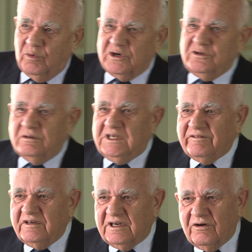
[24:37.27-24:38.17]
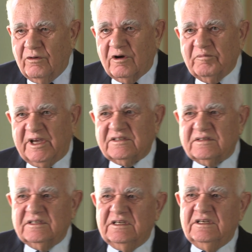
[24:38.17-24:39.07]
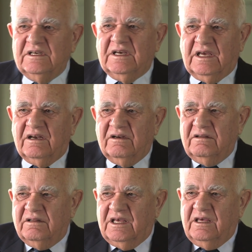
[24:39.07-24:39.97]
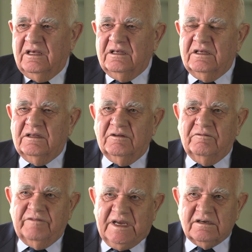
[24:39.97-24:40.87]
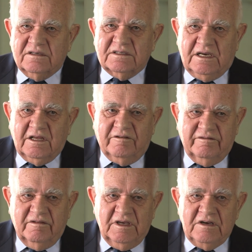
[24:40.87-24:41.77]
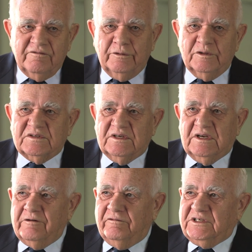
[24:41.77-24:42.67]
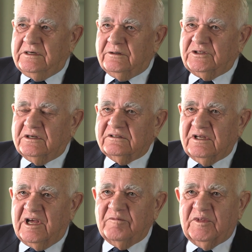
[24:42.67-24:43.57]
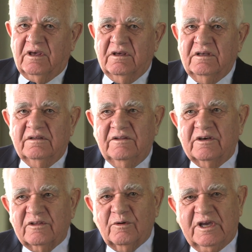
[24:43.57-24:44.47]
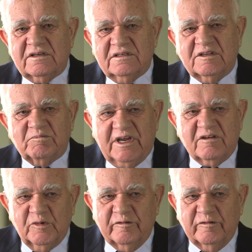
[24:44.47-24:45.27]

what you're given in a rock mass and the factors that have influenced it over geological time, the earthquakes and the plate